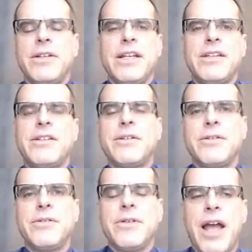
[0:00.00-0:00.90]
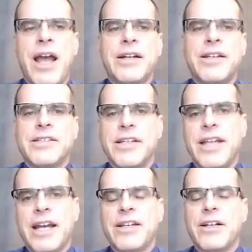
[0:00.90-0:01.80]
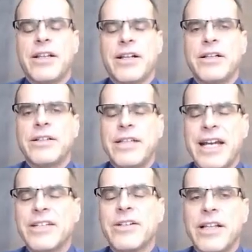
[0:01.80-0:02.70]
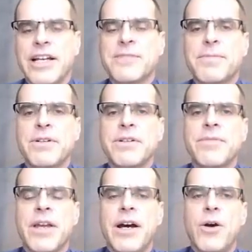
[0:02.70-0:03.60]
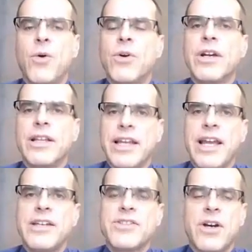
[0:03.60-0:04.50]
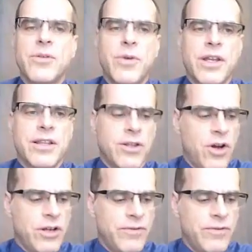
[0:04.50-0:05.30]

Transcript: need to act as a technical expert or a liaison with